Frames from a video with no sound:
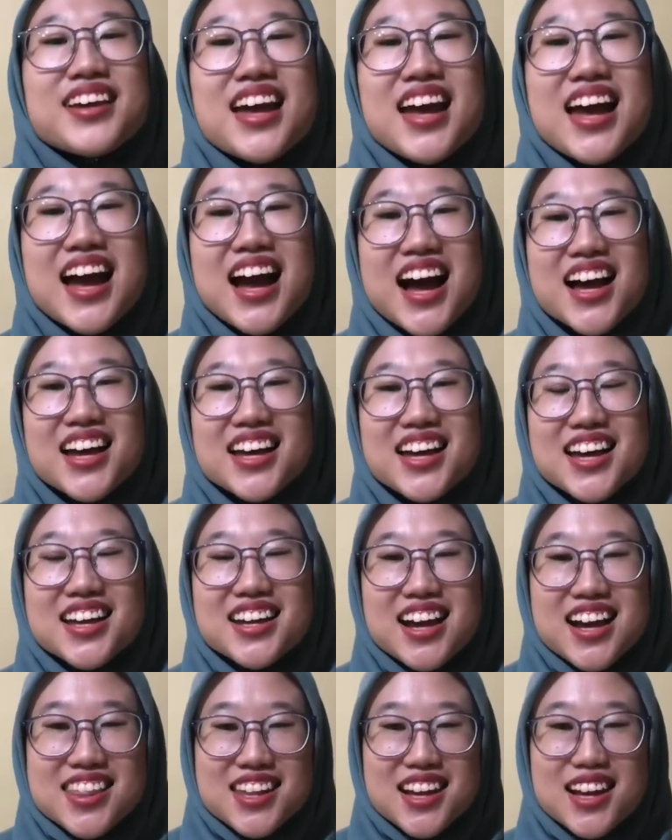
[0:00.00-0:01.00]
Hi and
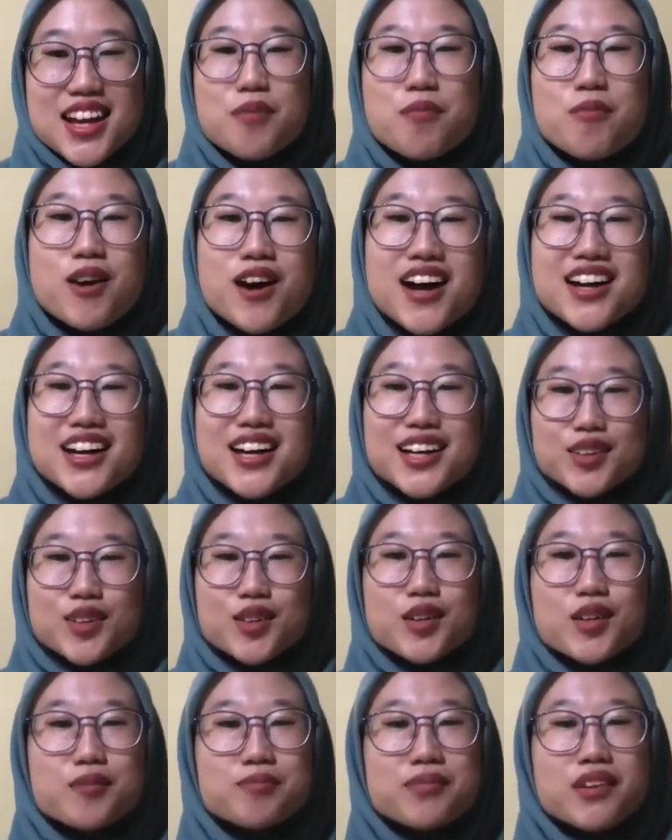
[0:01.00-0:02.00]
Assalamu
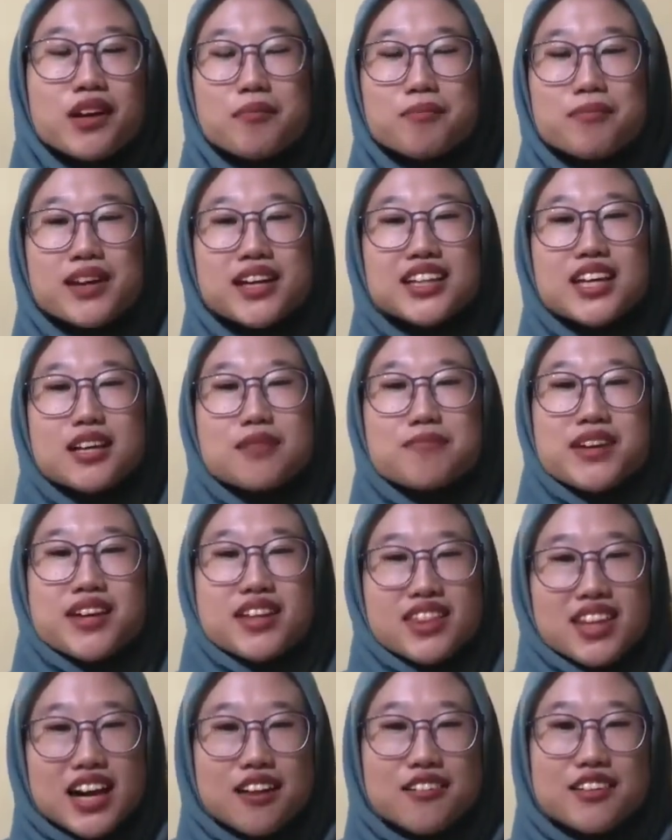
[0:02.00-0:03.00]
alaikum. My name is
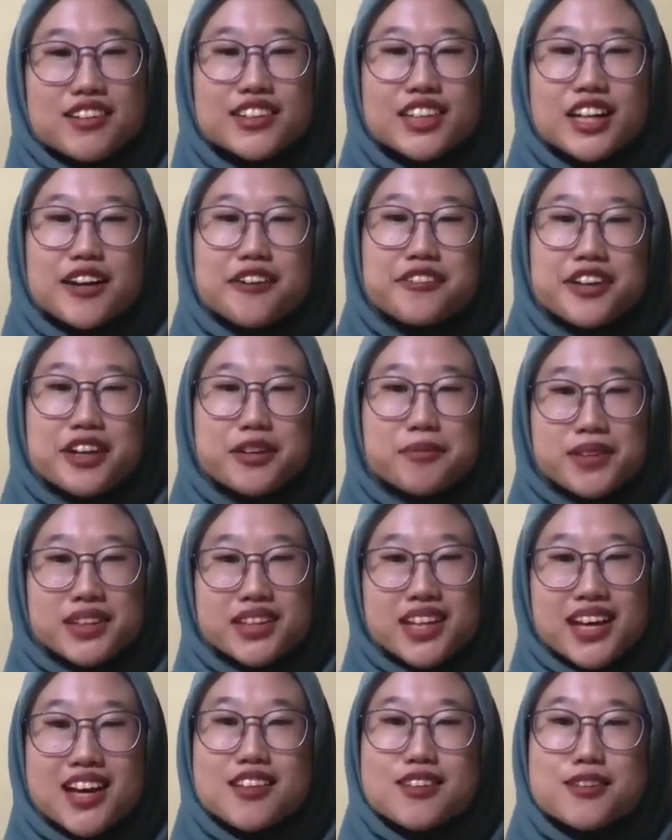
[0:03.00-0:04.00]
Arisha Hanmiti
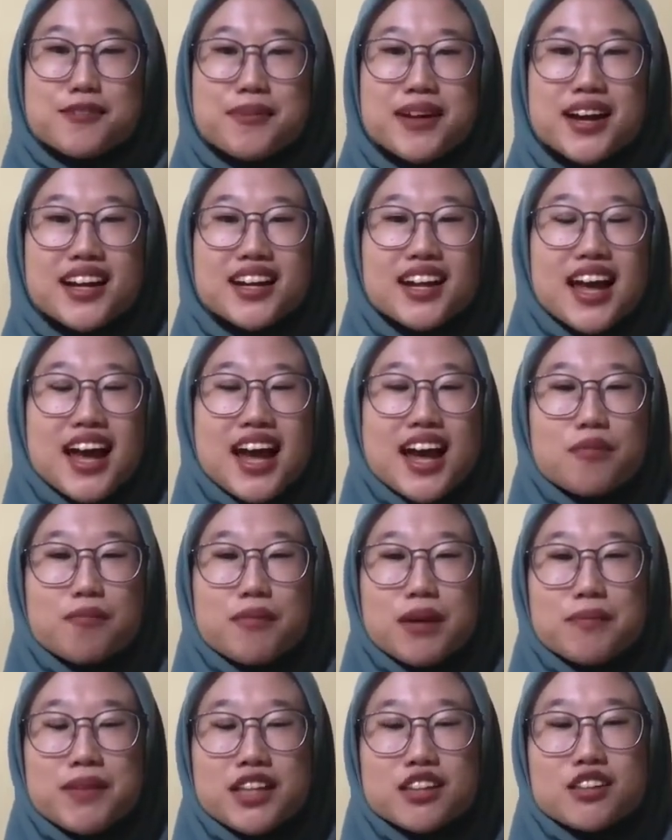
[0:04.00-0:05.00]
Azman and my
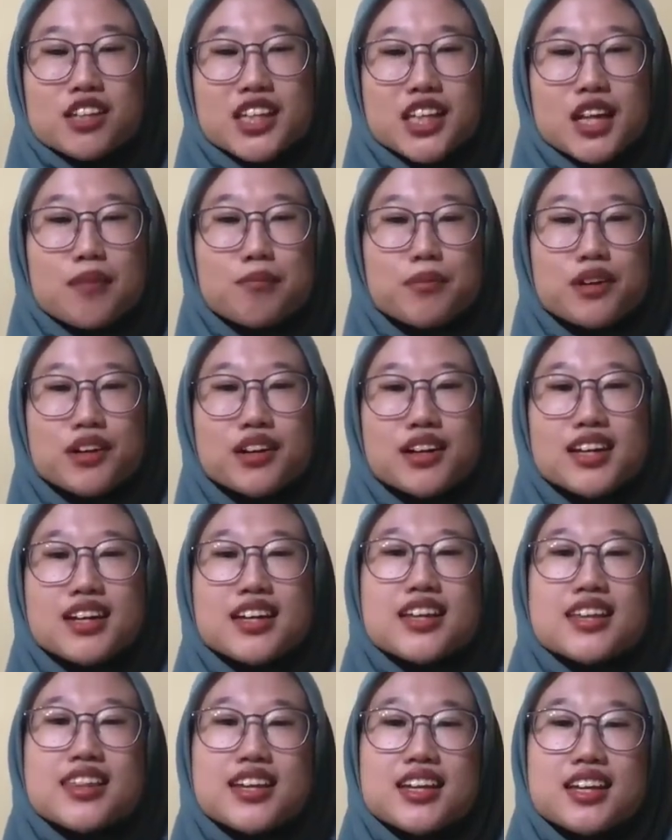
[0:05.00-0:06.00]
metric number is
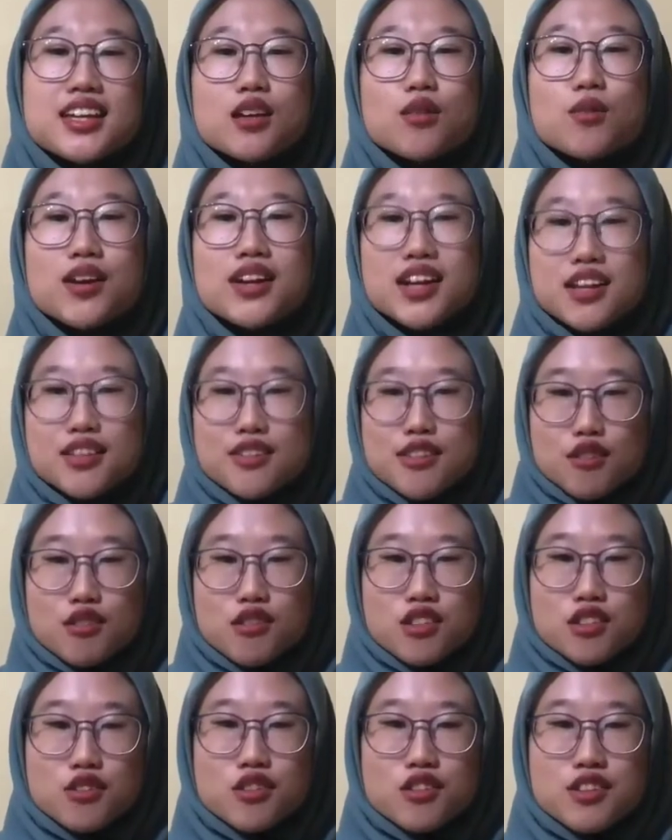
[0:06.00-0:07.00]

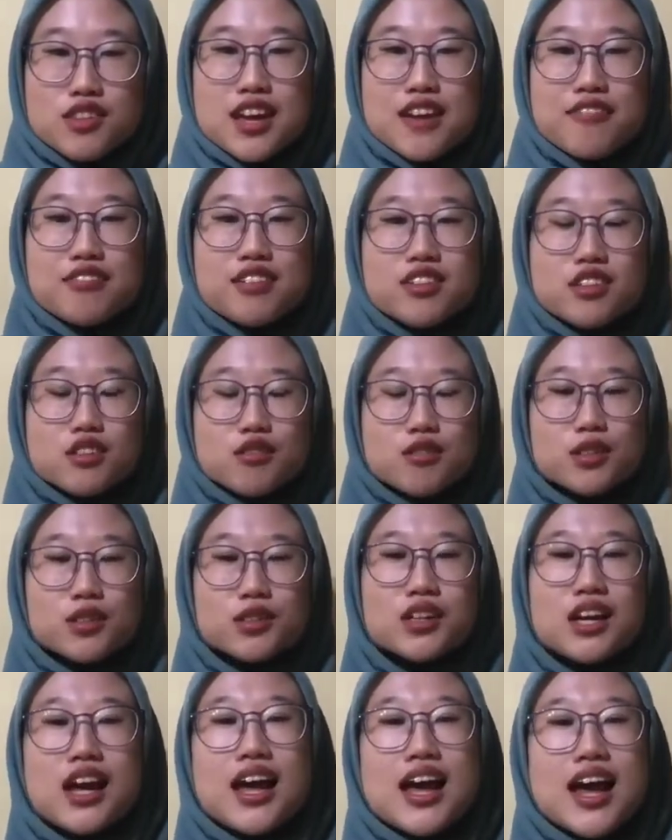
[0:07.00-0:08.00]
CD190070
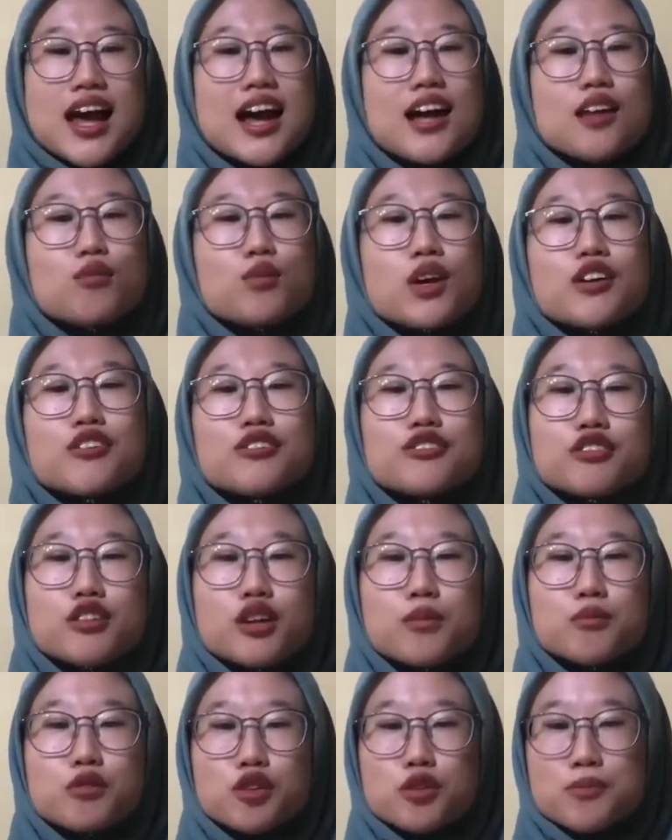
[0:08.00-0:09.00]
and we are
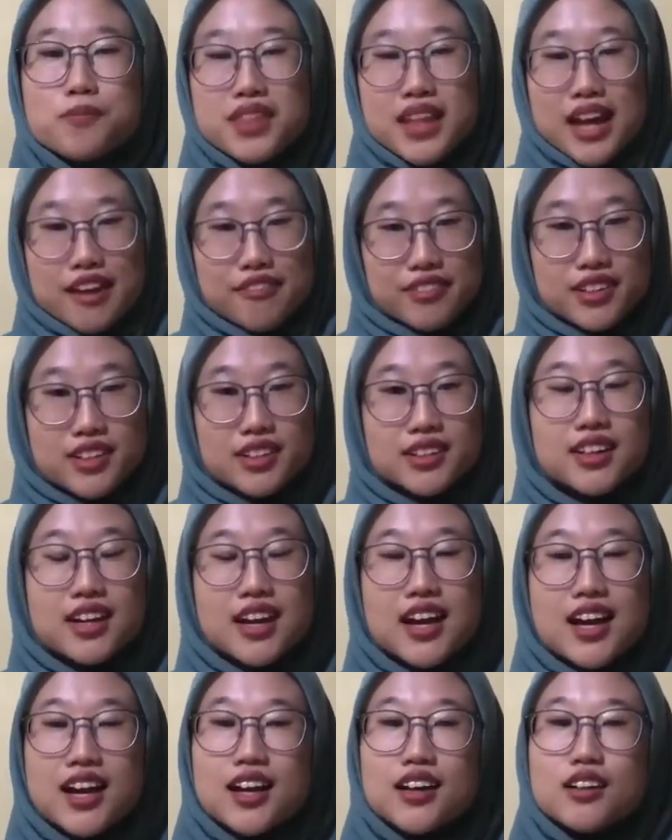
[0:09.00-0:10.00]
from group 7
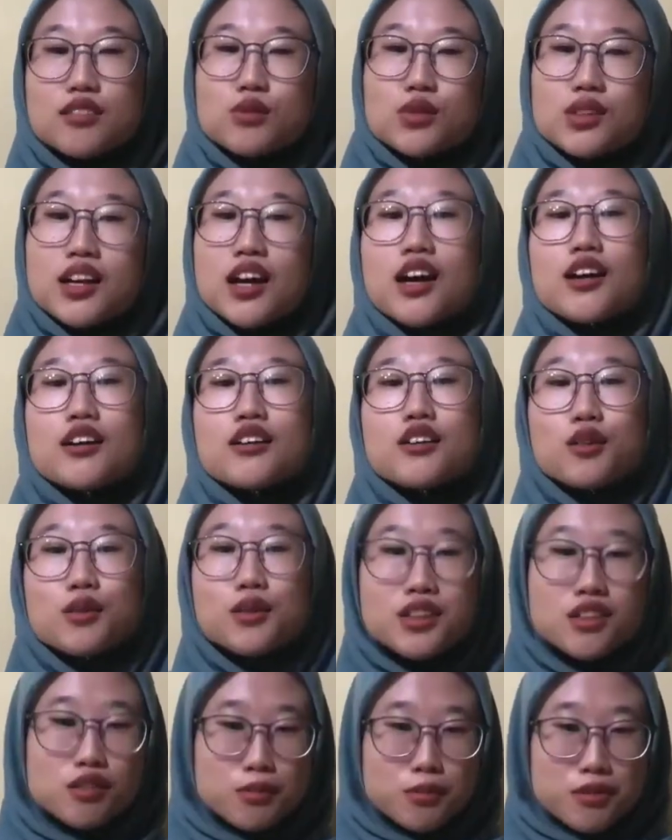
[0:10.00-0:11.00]
and we are going
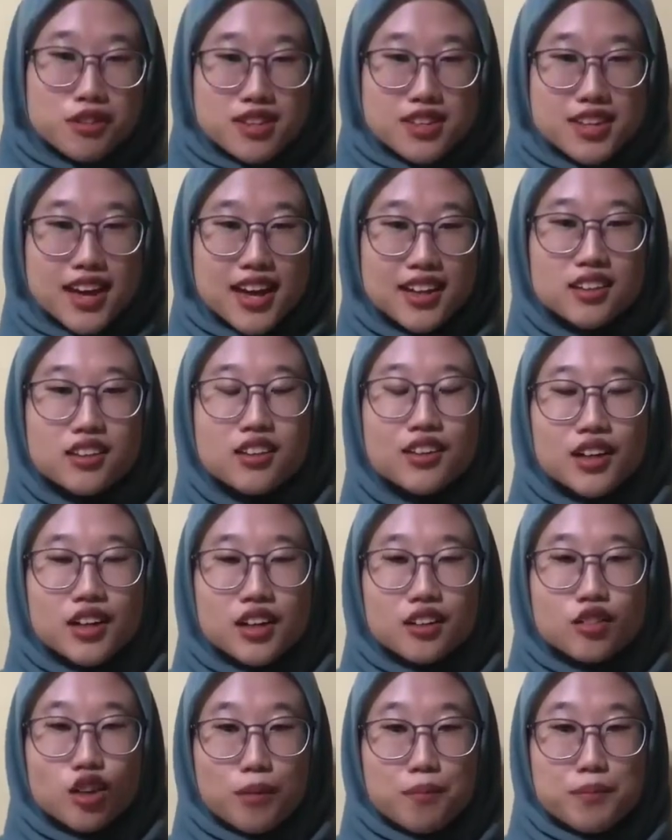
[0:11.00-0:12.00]
to present
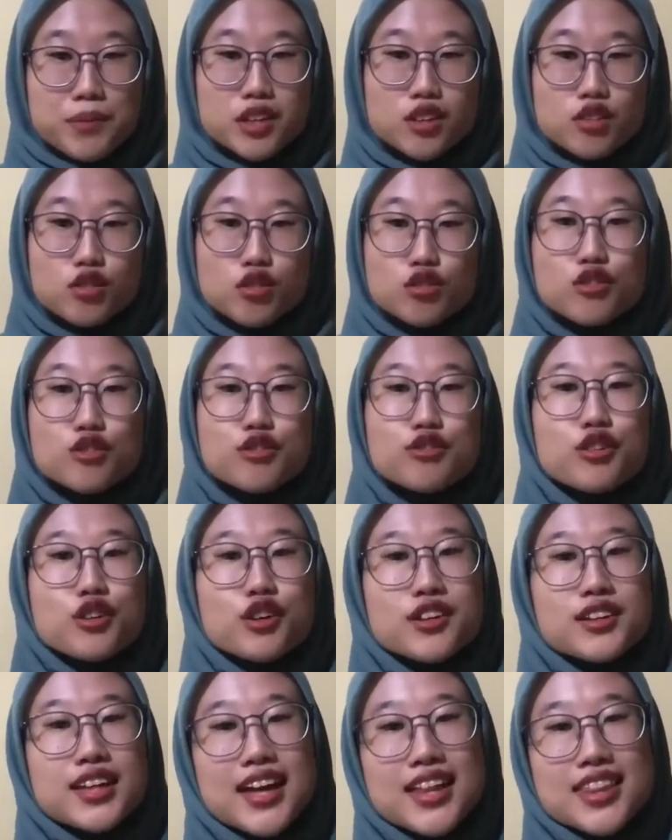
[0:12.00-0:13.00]
topic 2 for
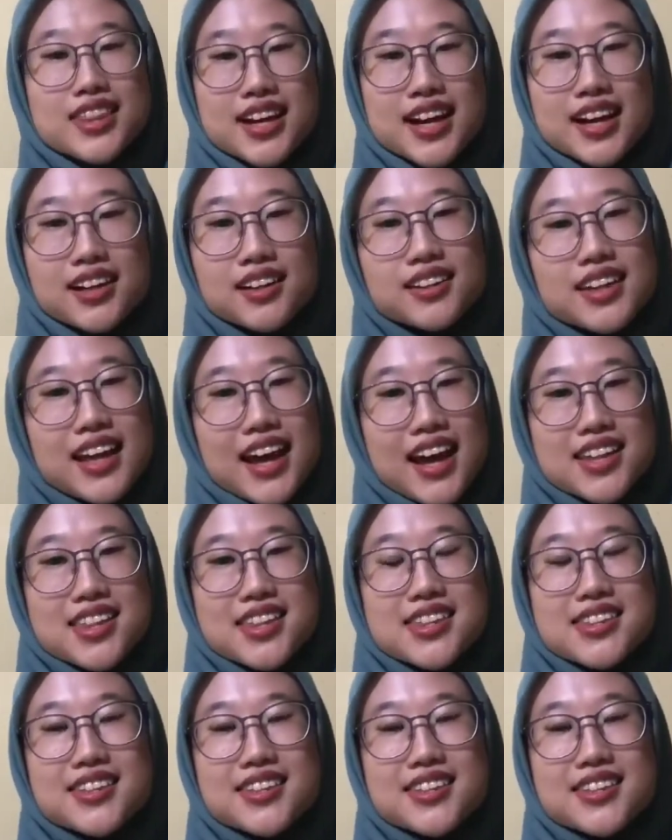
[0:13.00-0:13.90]
tensile test.